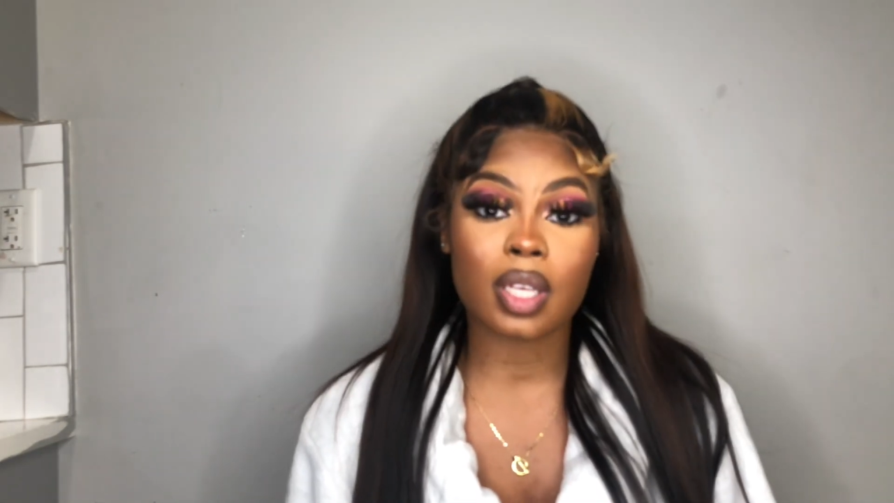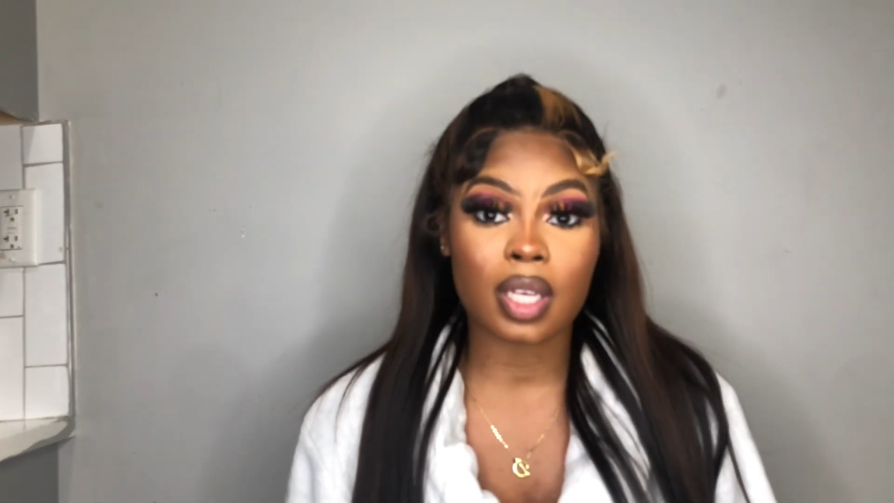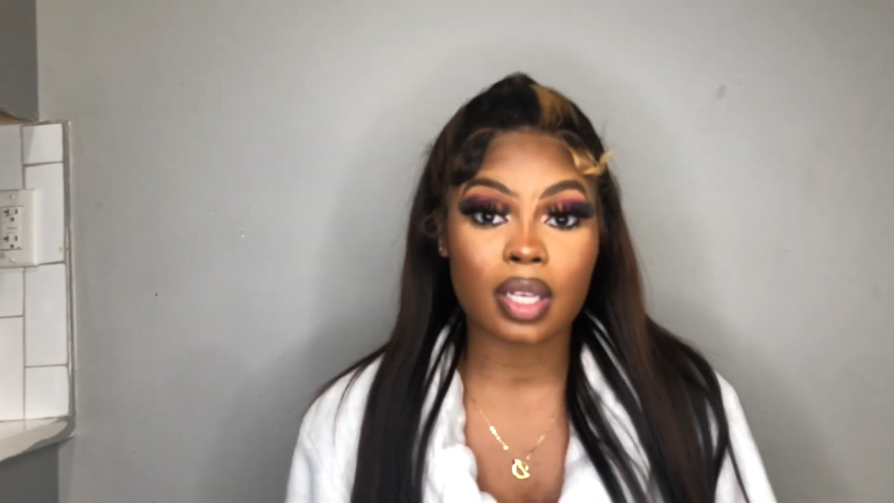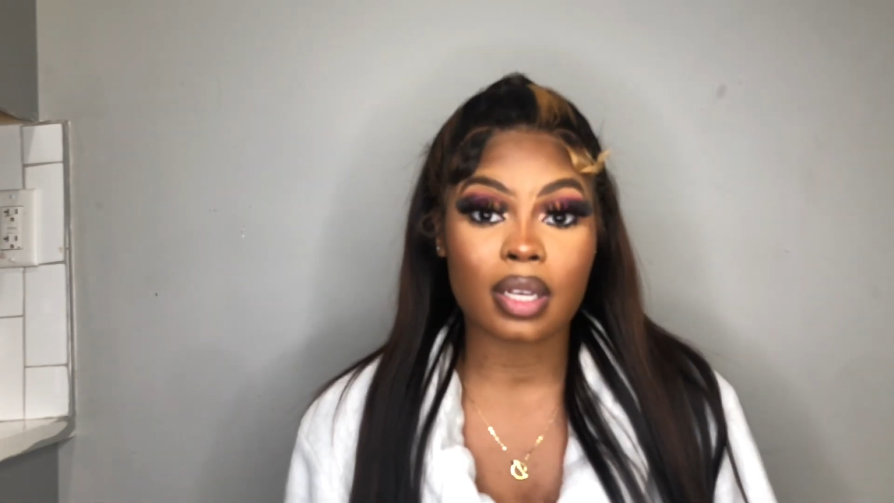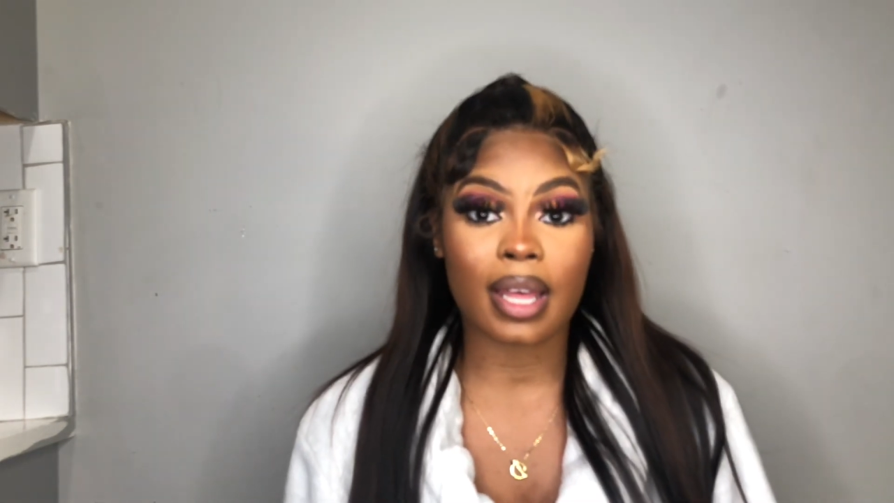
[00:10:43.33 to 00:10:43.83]

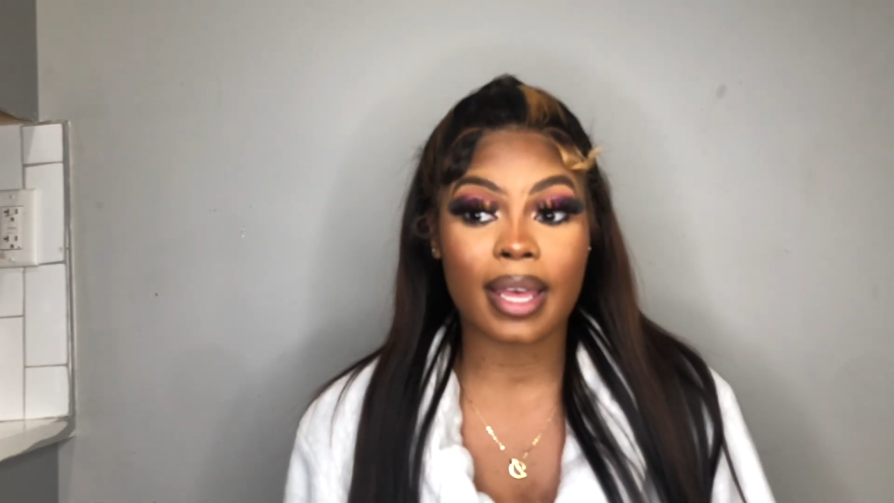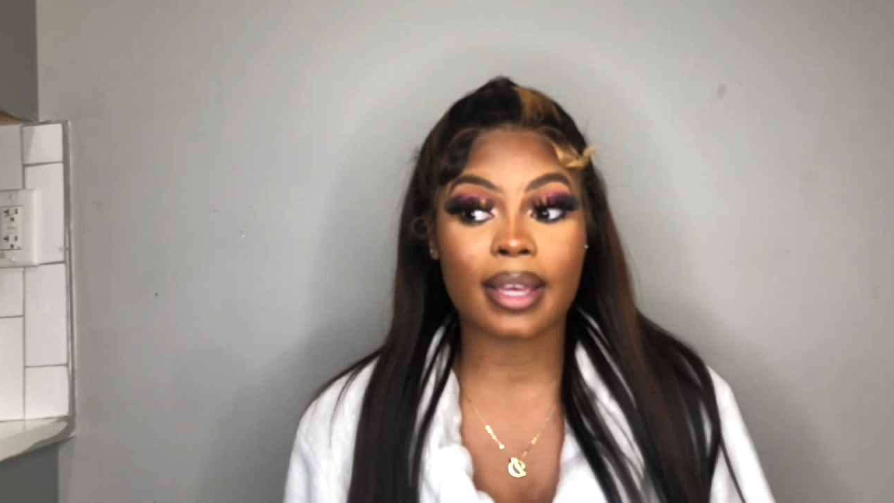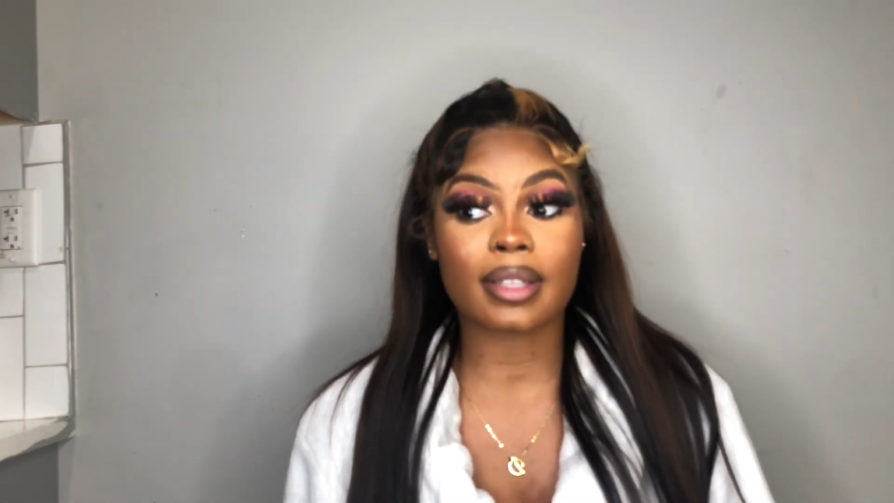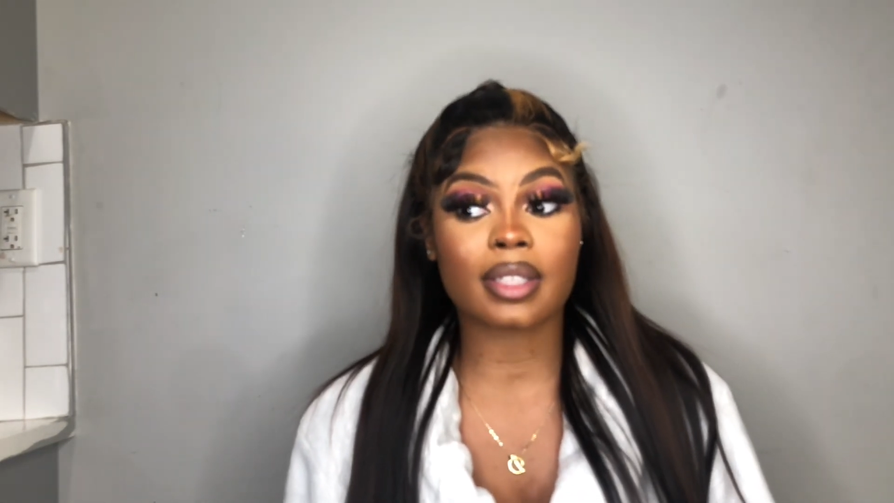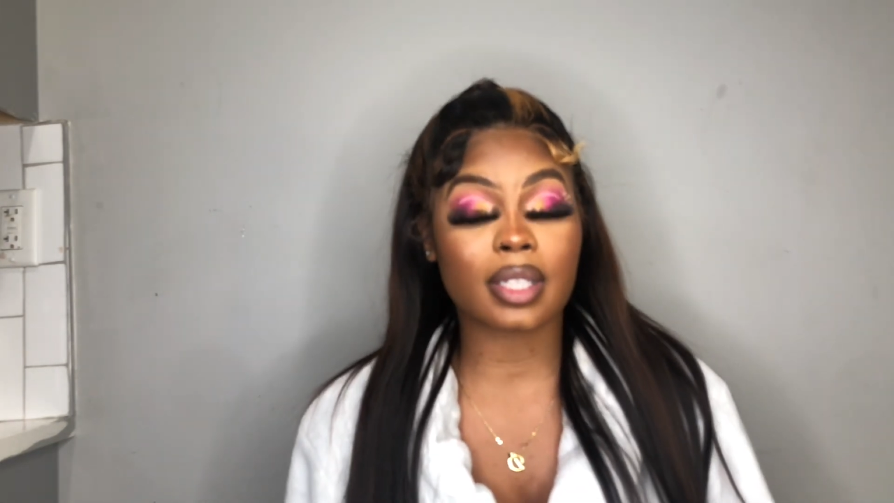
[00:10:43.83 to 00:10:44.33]
can, like,
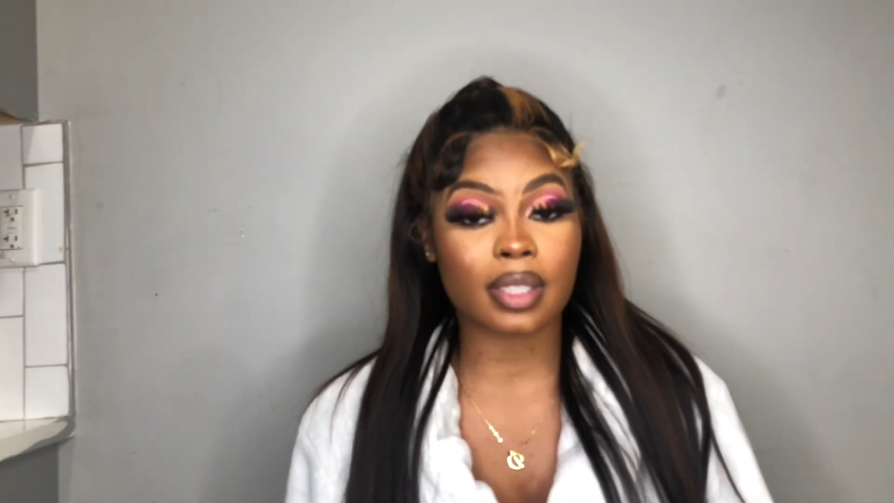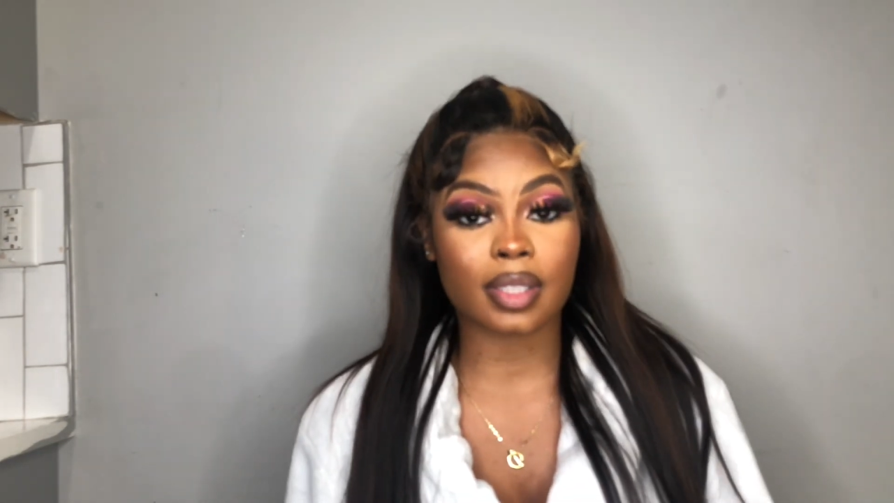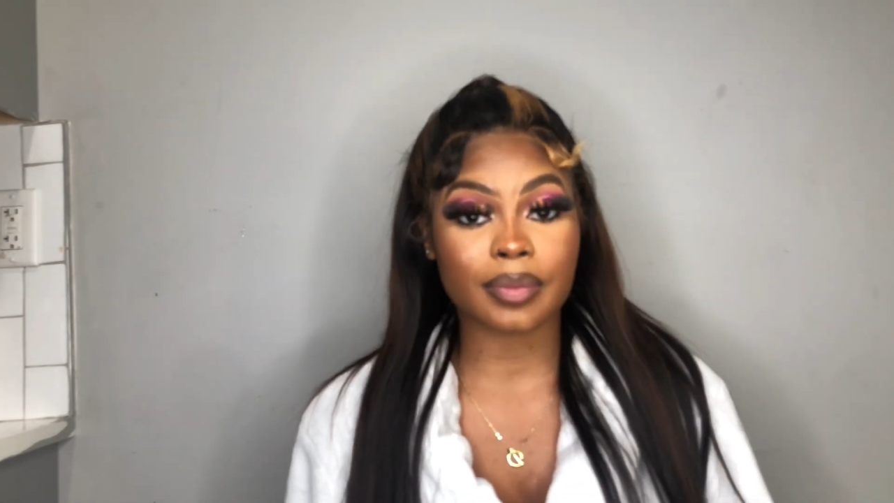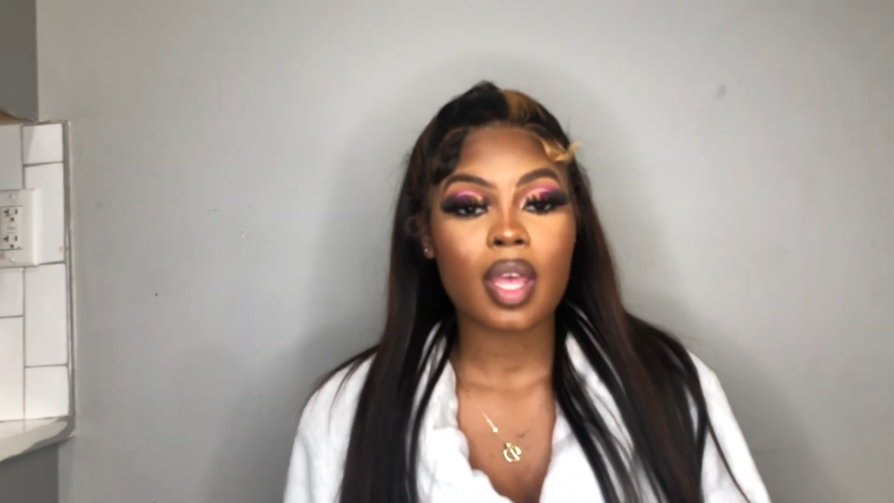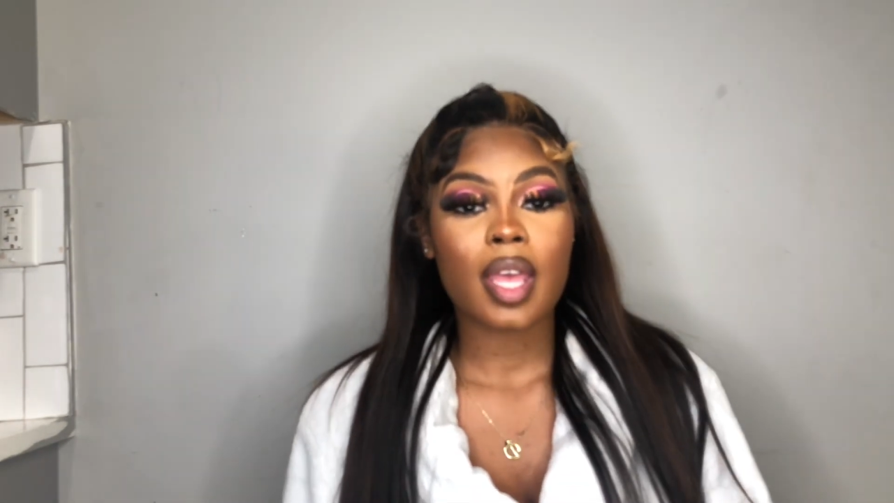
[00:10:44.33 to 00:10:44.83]
literally.